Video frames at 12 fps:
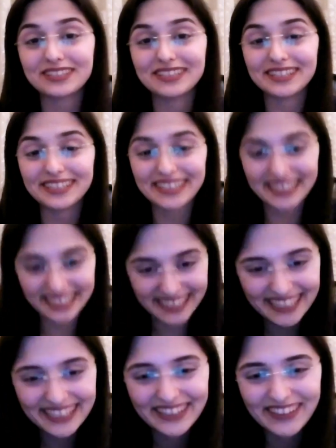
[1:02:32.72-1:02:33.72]
if you
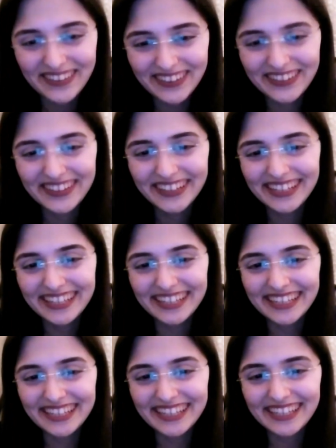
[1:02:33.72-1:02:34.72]
want to say something
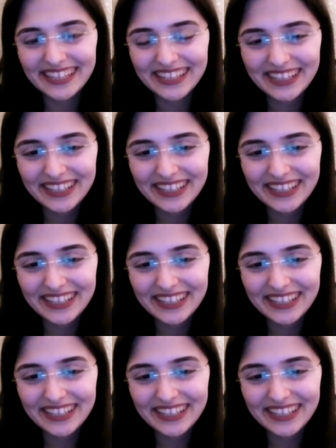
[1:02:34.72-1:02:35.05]
at the